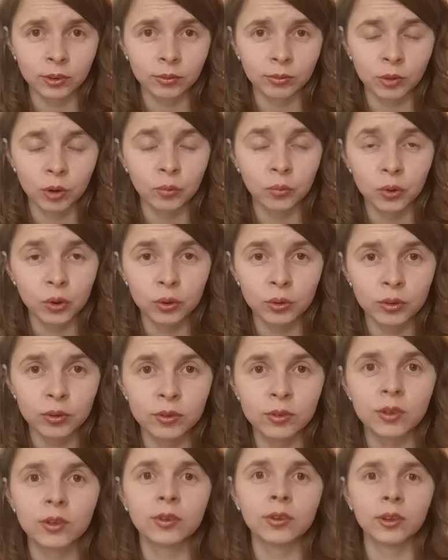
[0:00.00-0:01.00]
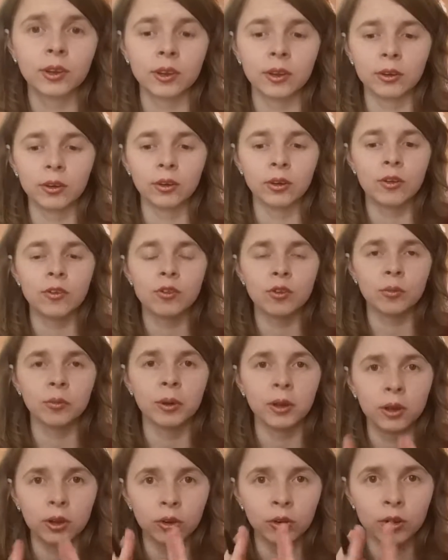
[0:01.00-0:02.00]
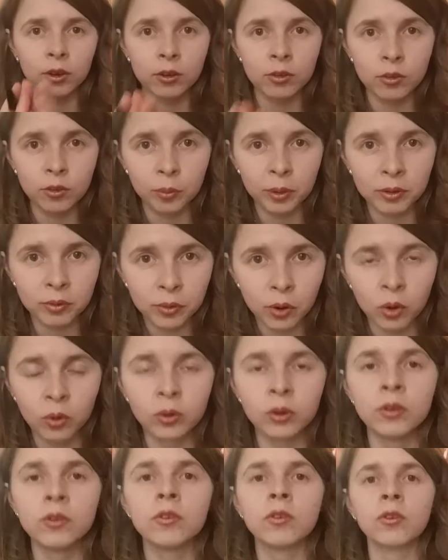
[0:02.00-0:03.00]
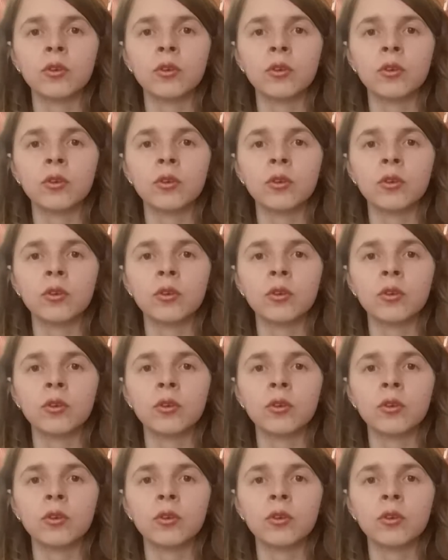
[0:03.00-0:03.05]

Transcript: confused. It needs to be focused.